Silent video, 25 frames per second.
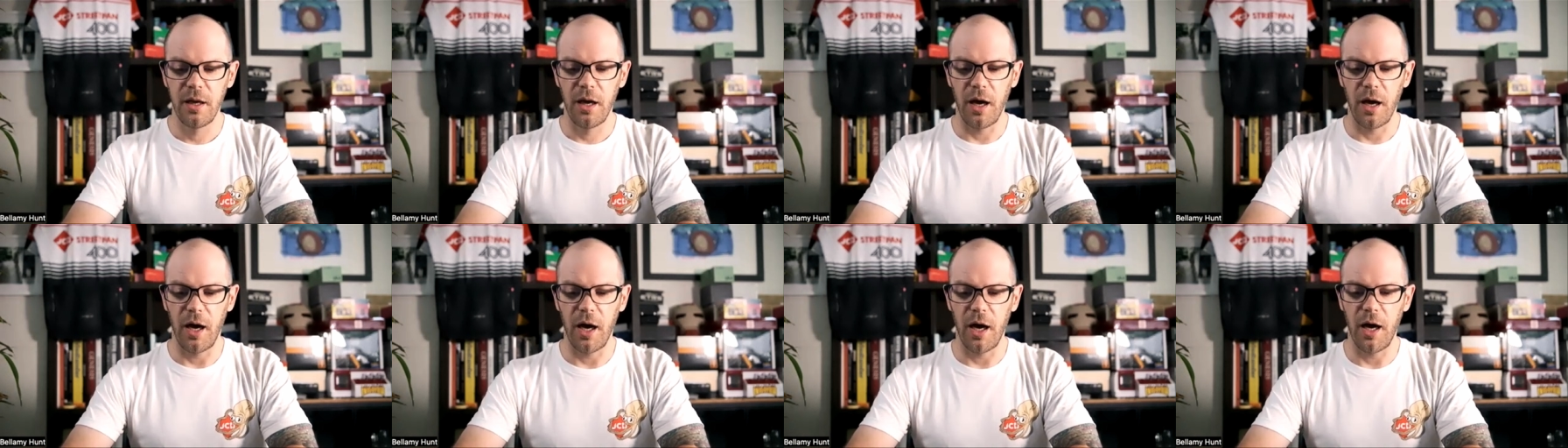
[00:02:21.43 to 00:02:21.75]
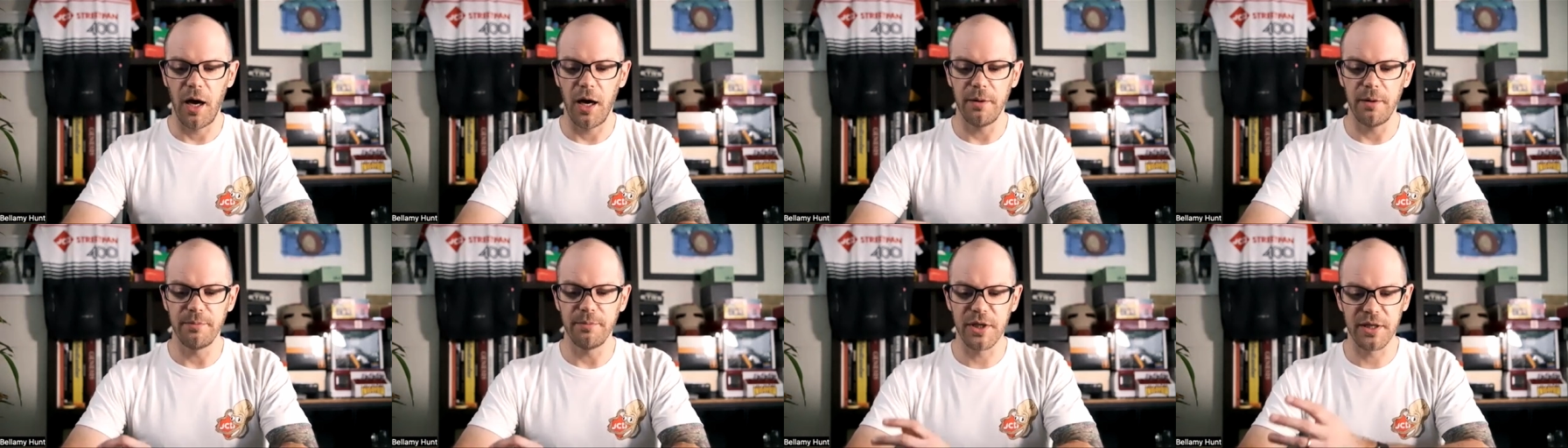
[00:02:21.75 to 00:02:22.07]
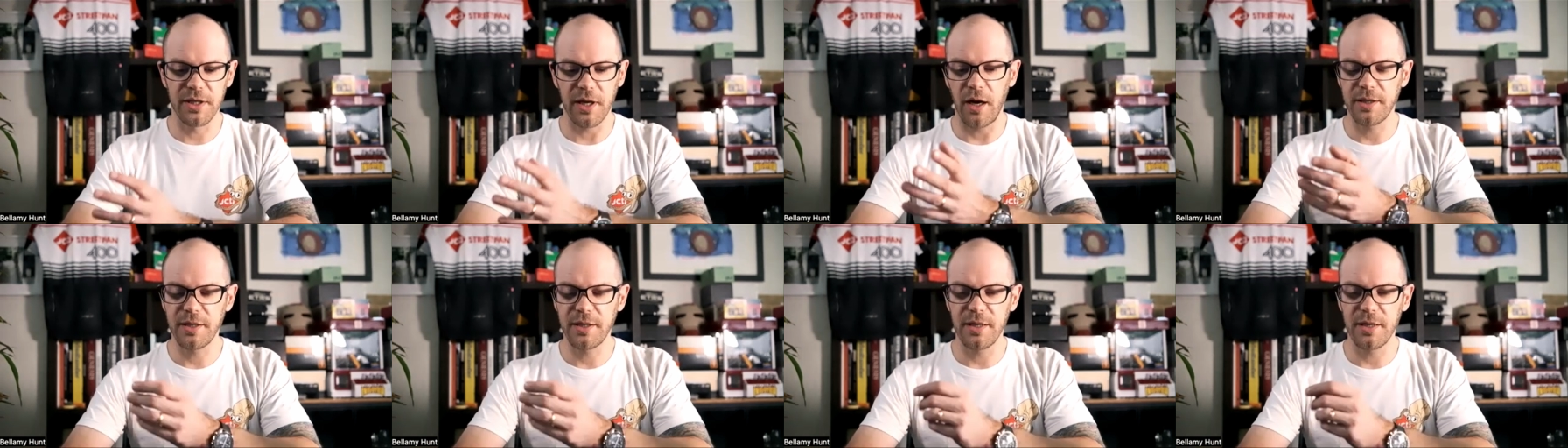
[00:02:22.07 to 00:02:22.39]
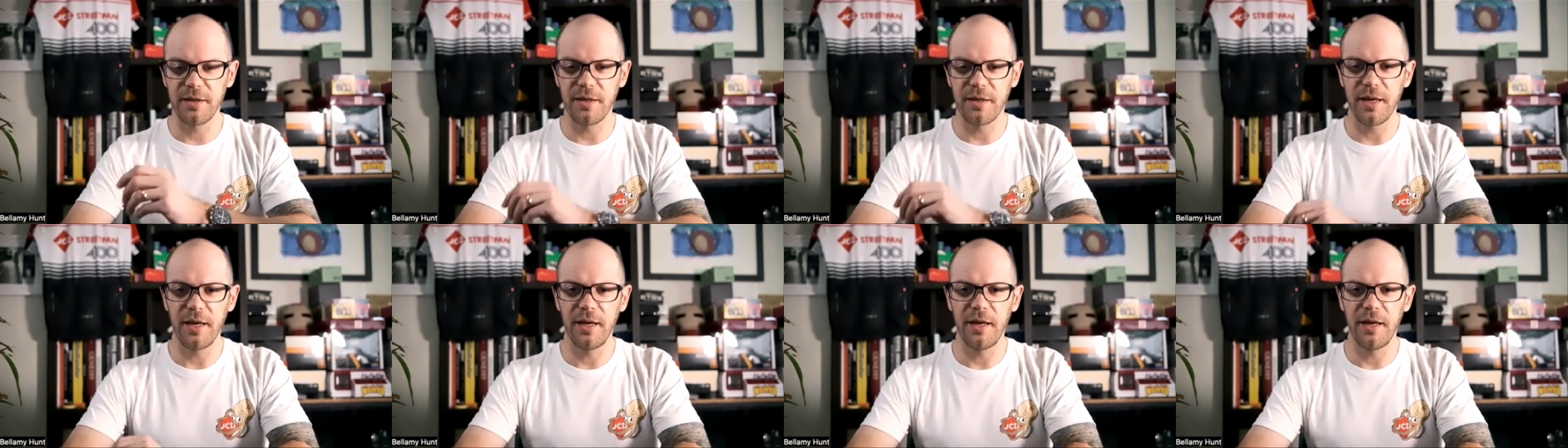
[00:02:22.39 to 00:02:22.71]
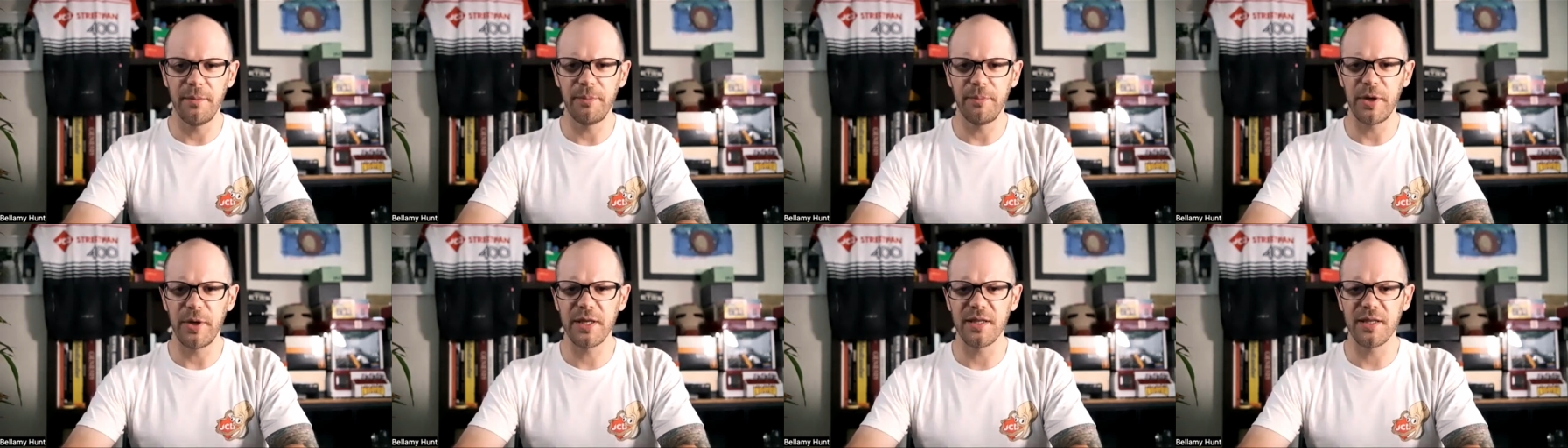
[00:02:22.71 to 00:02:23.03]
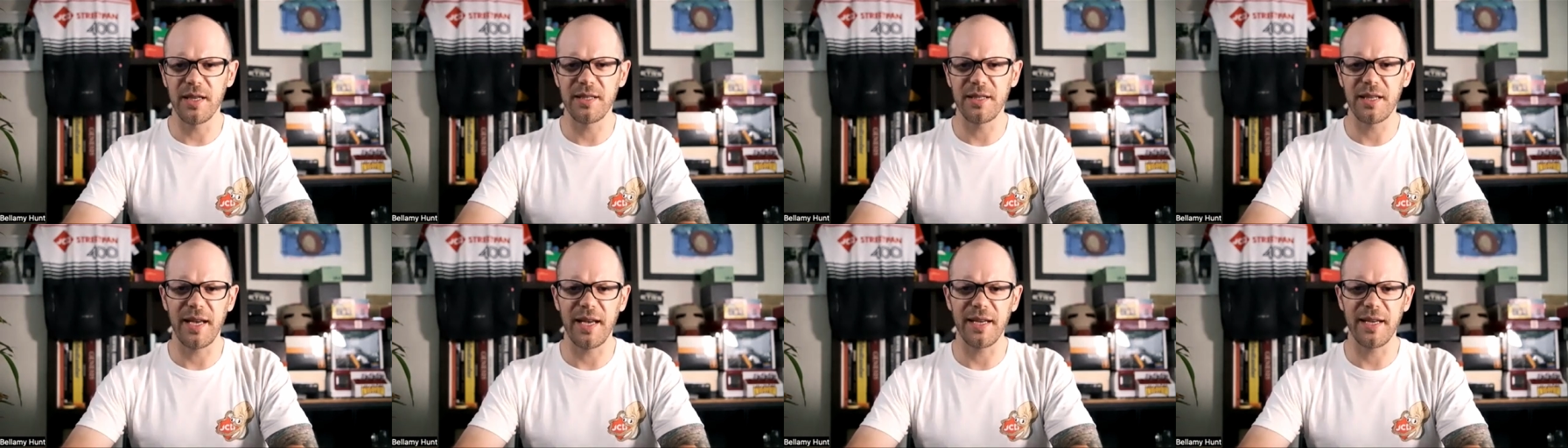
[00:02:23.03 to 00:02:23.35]
um, started the
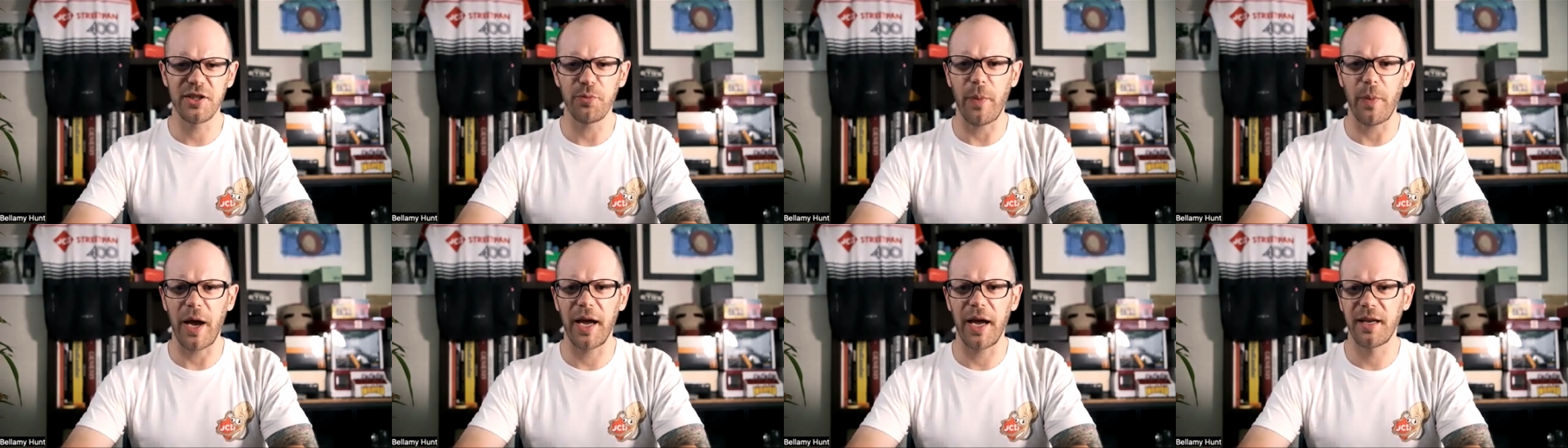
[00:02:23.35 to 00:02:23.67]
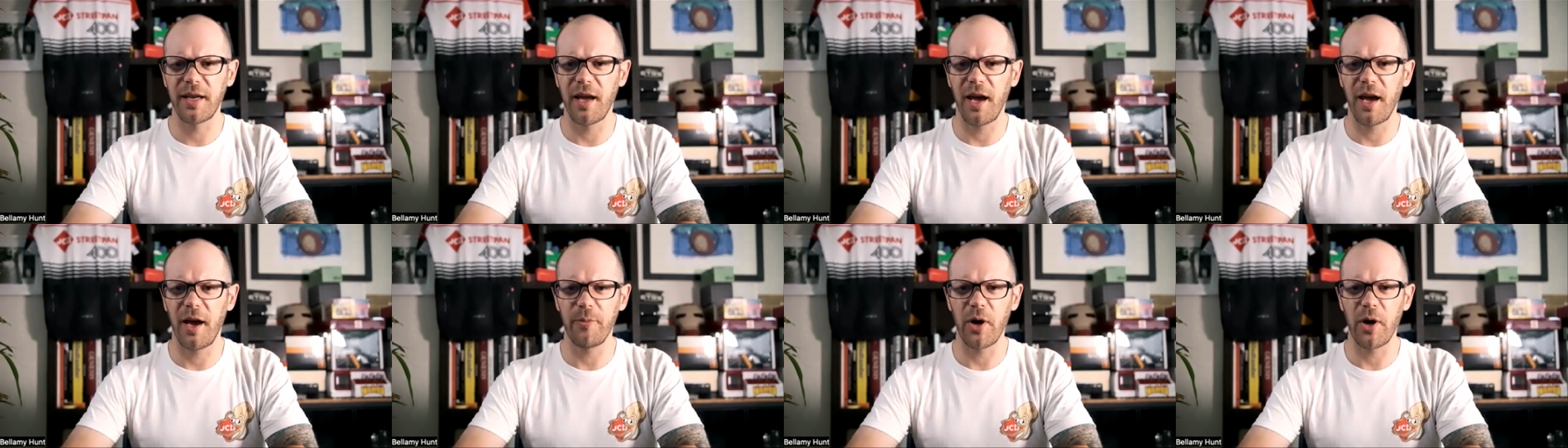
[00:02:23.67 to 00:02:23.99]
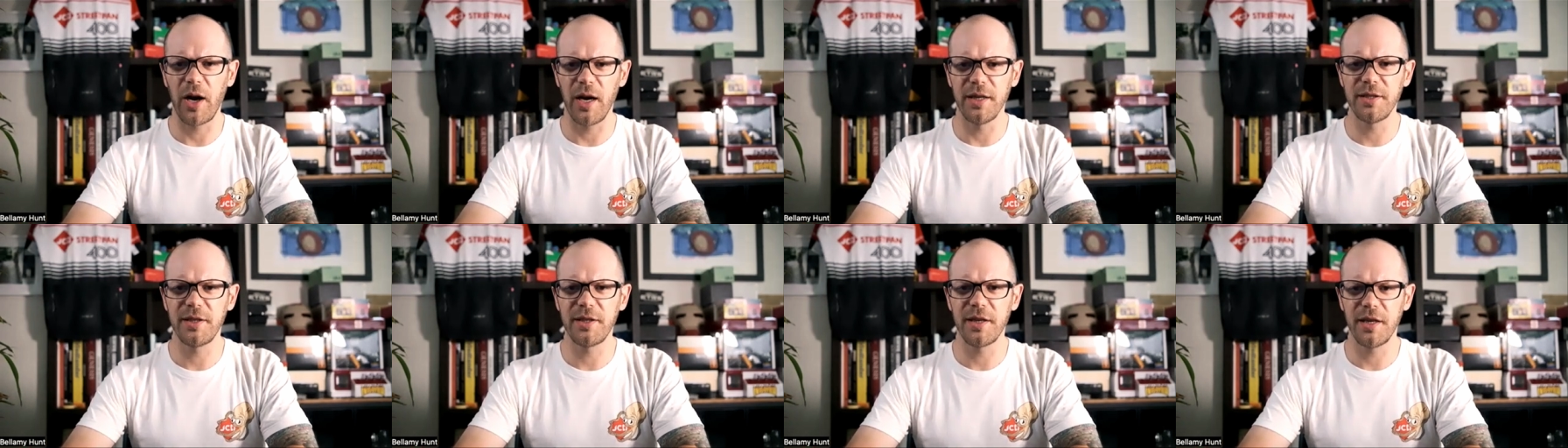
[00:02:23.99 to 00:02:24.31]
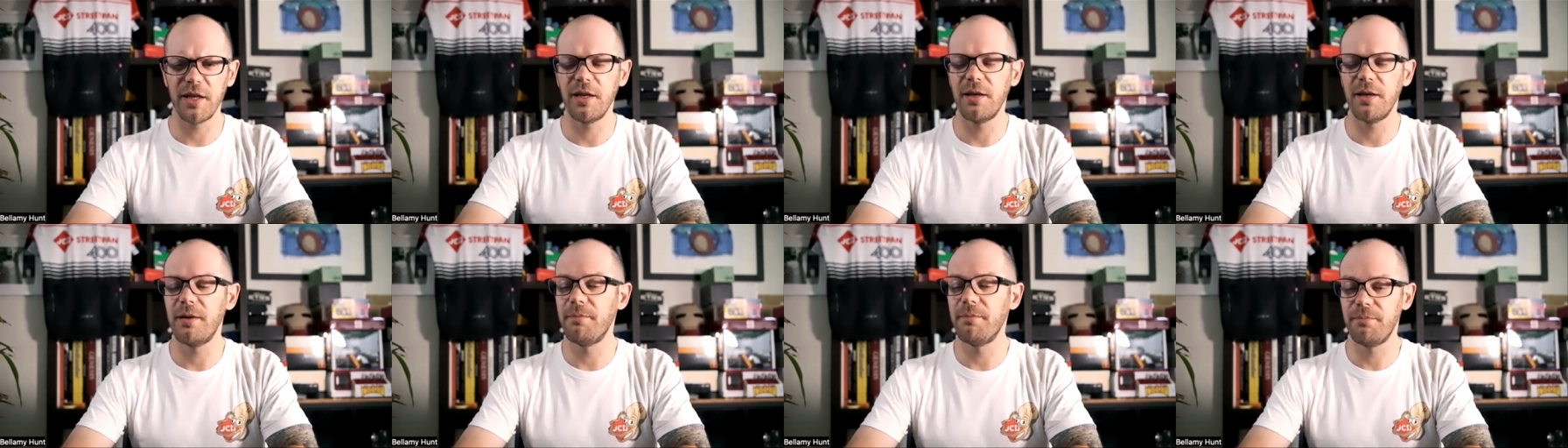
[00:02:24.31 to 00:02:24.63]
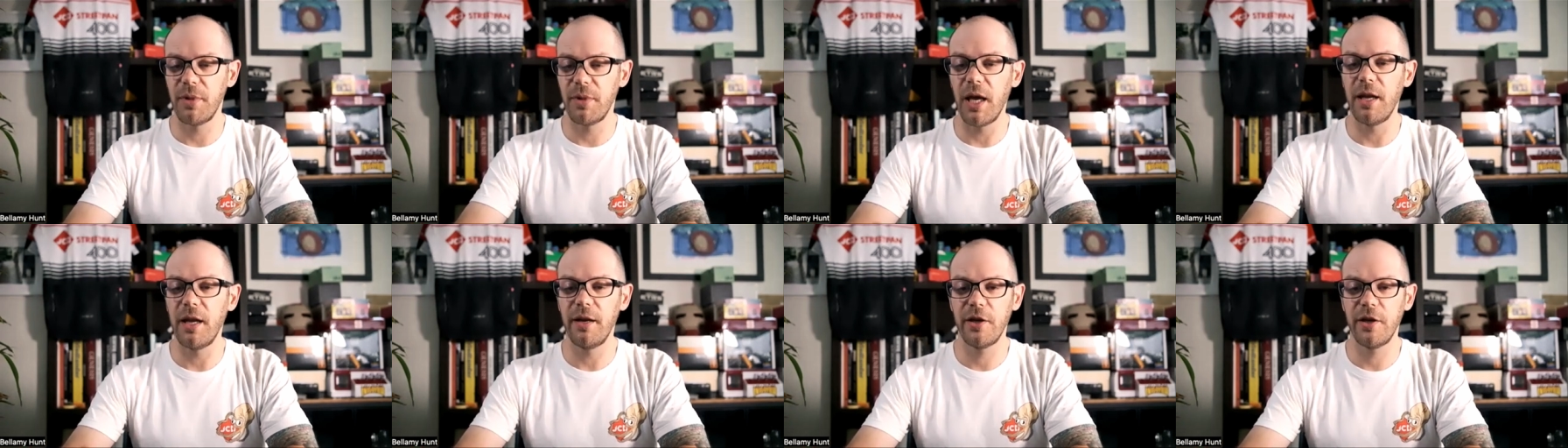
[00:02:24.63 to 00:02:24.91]
business as Japan Camera Hunter,